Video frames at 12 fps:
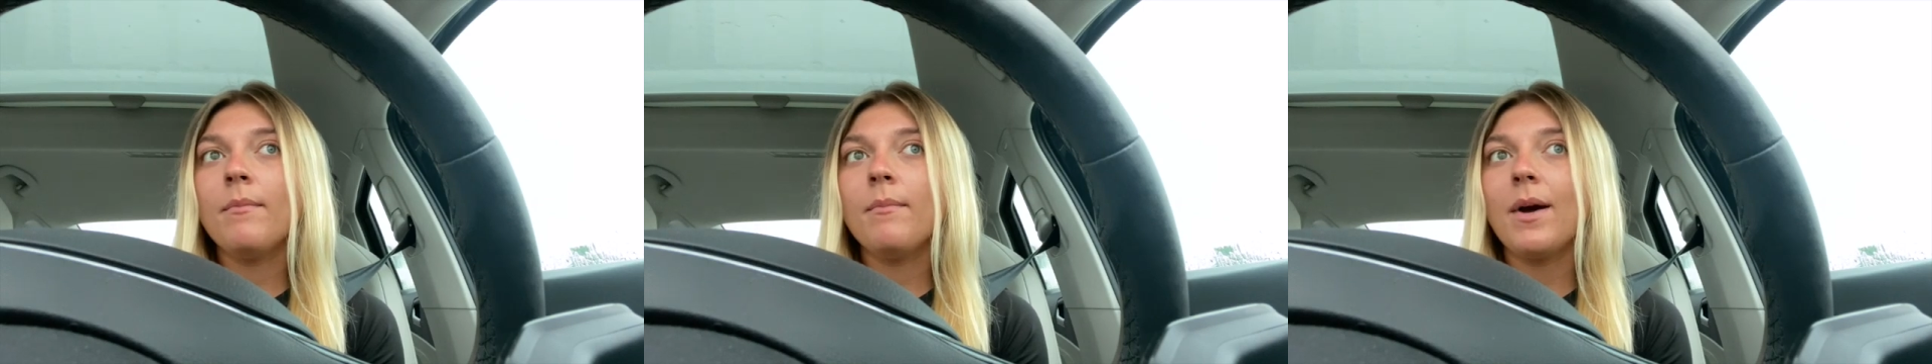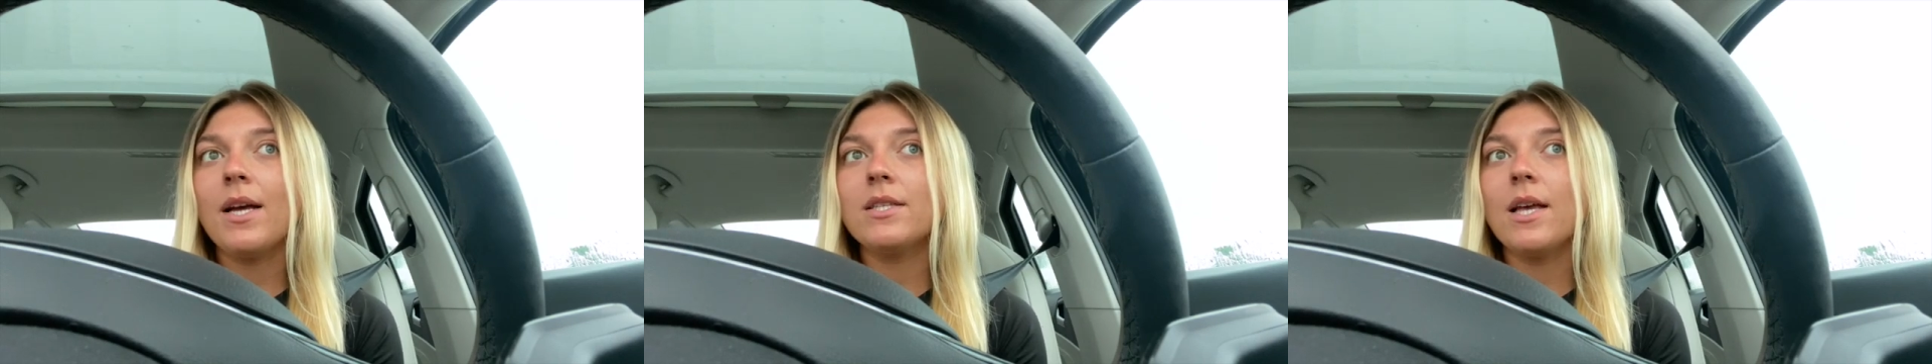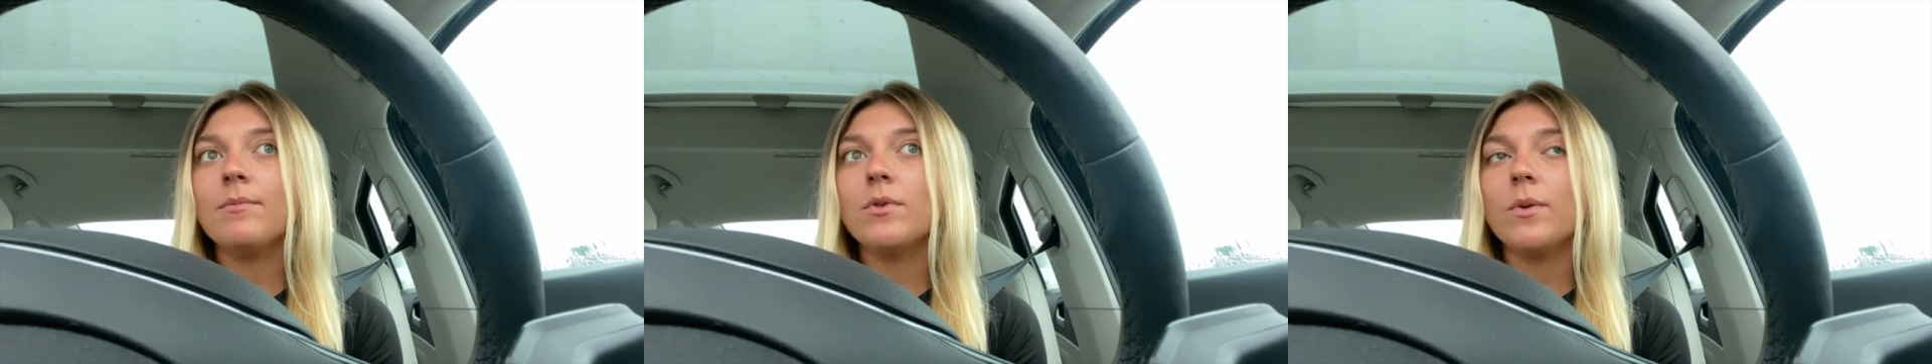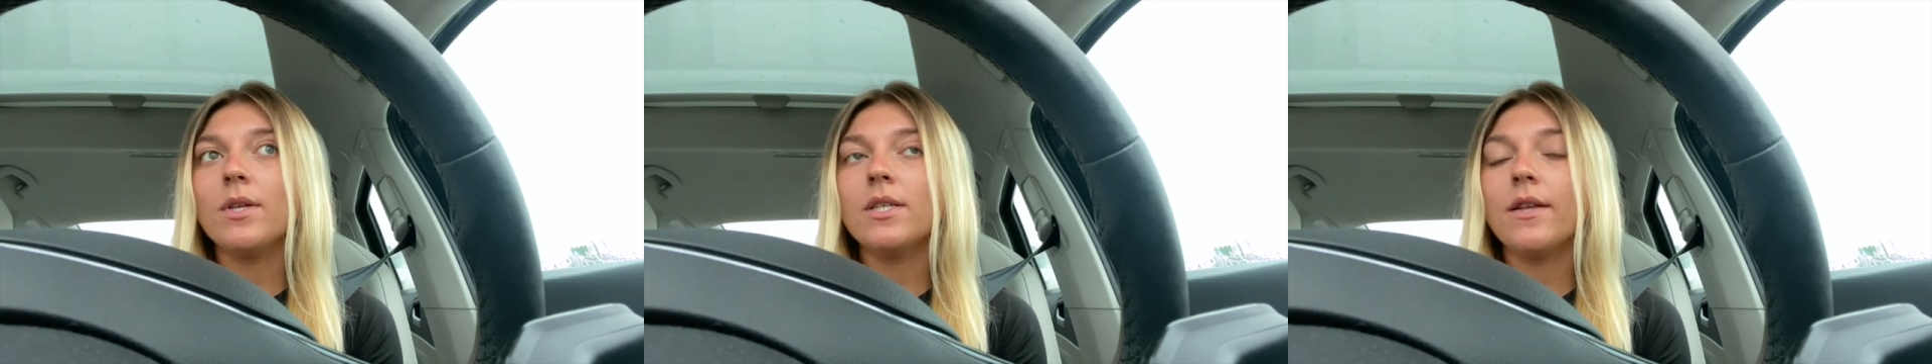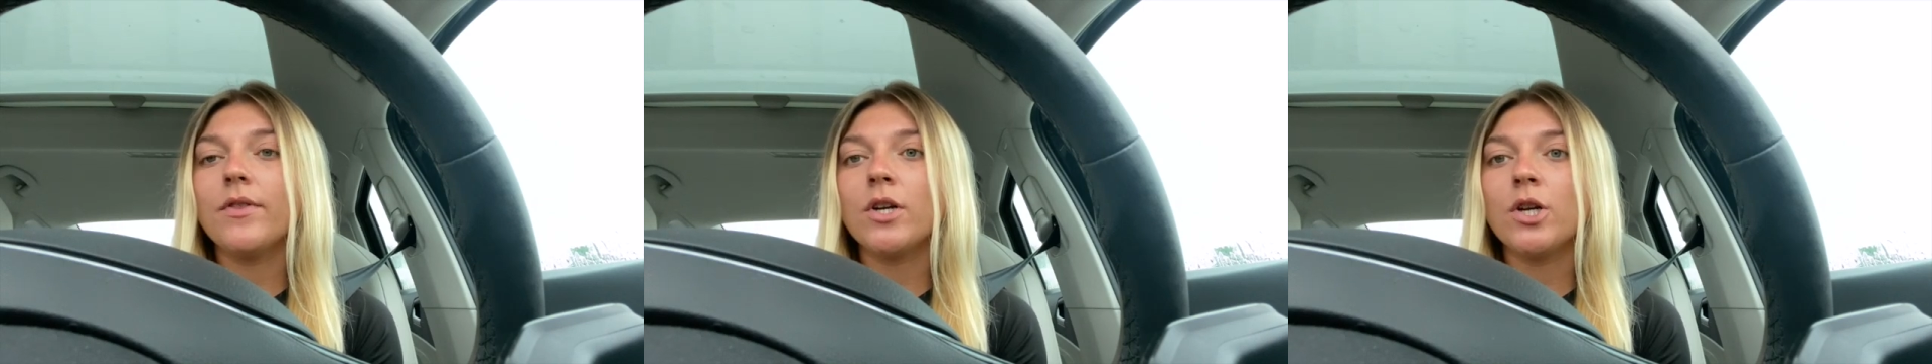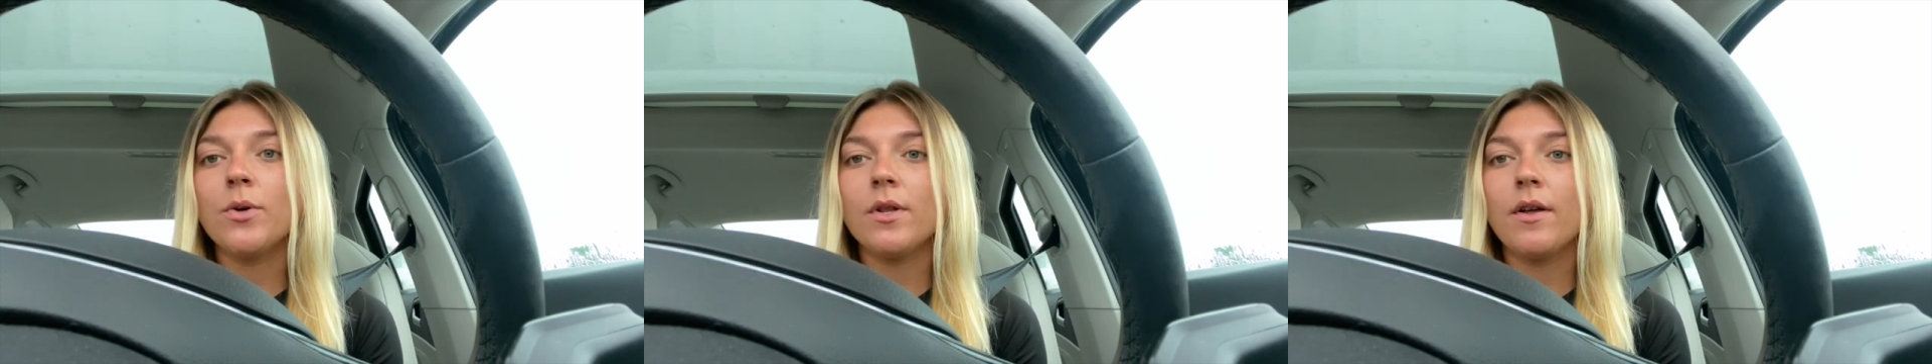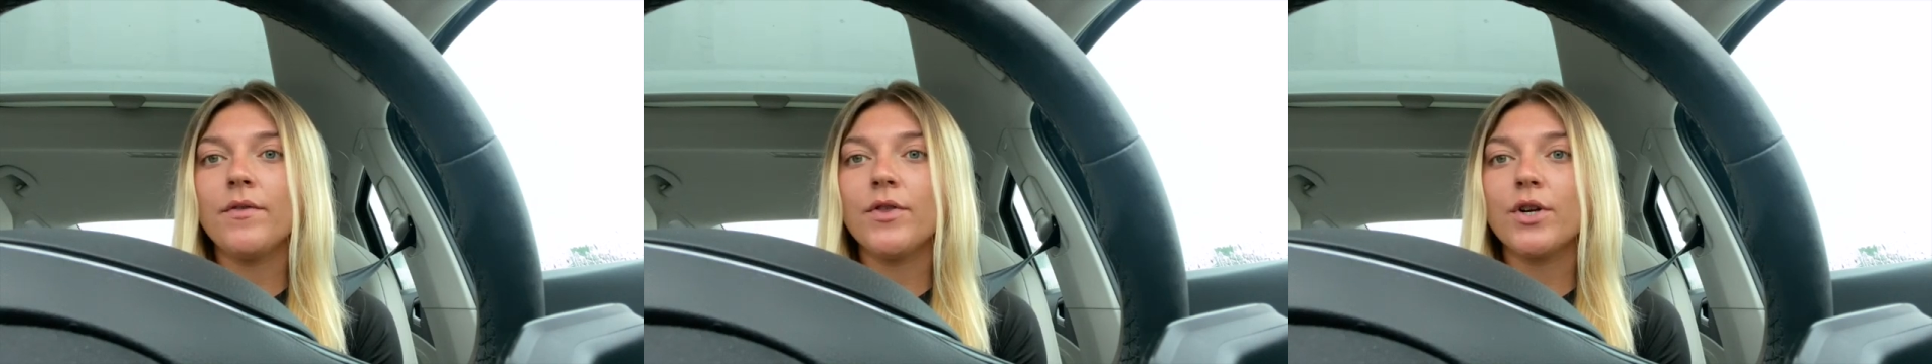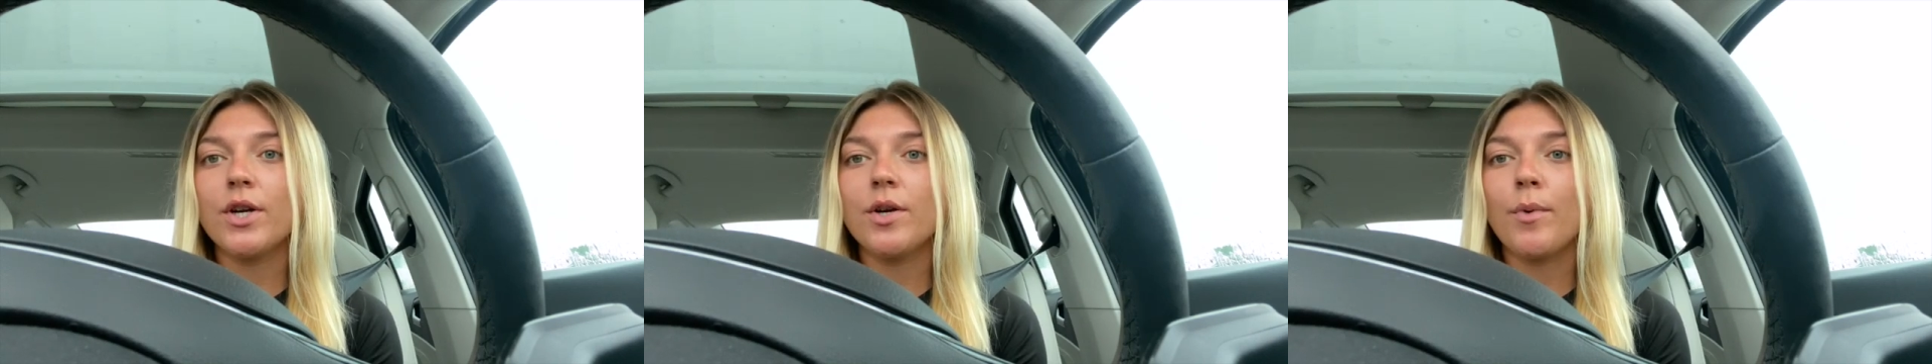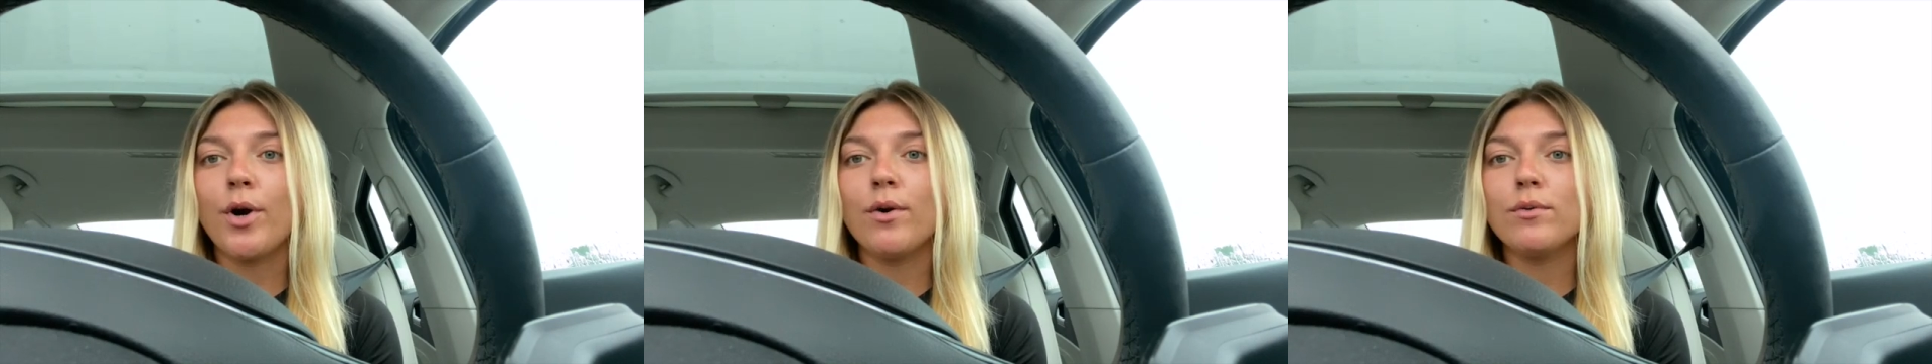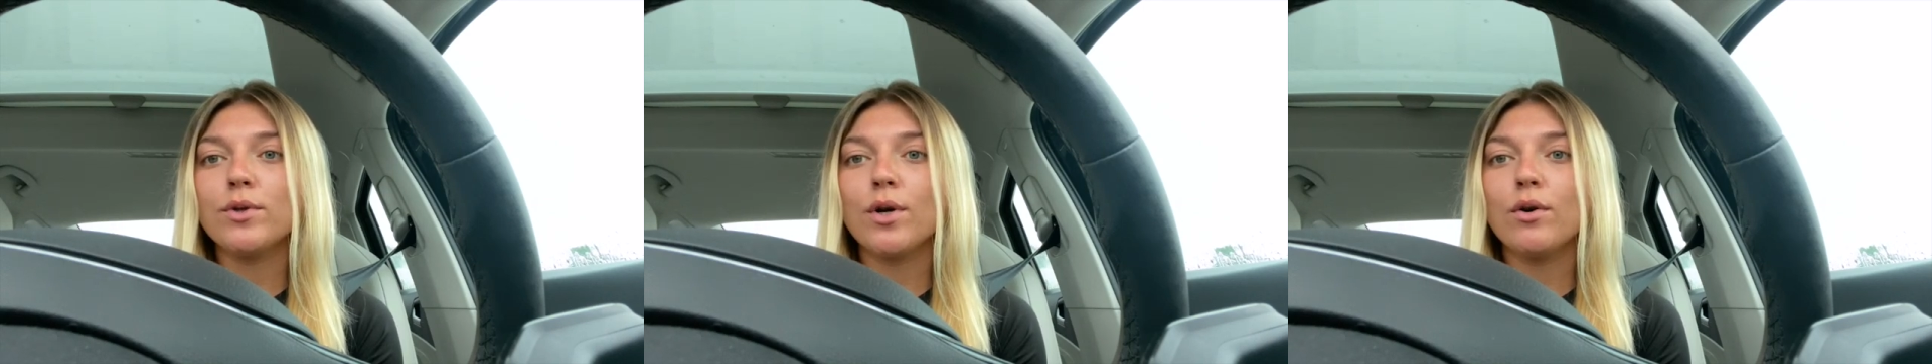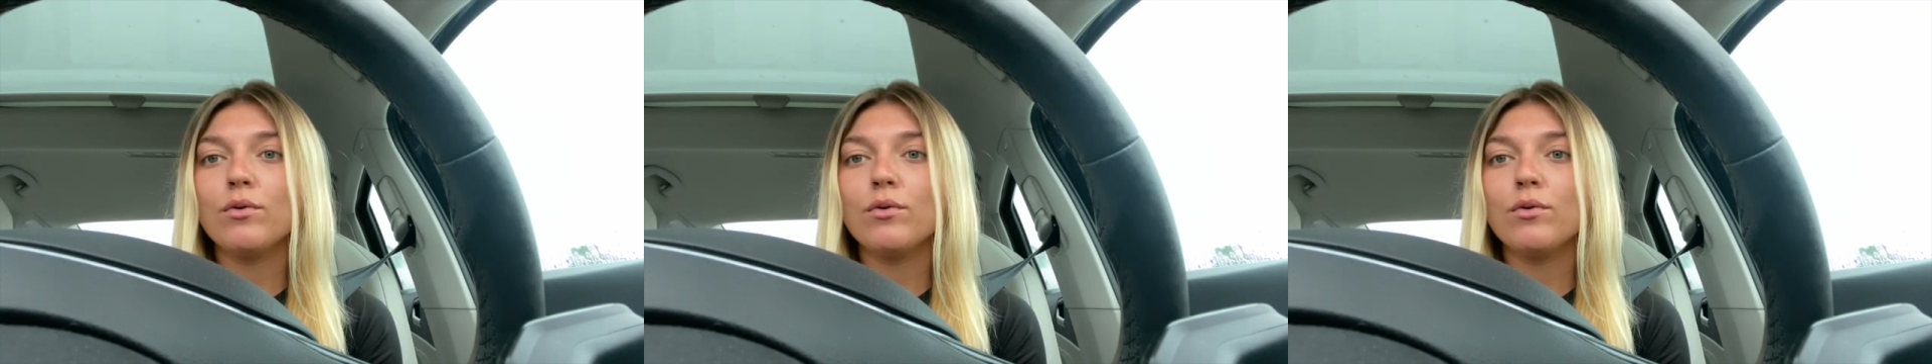My exam's only 10:30 to 11:30 tomorrow, so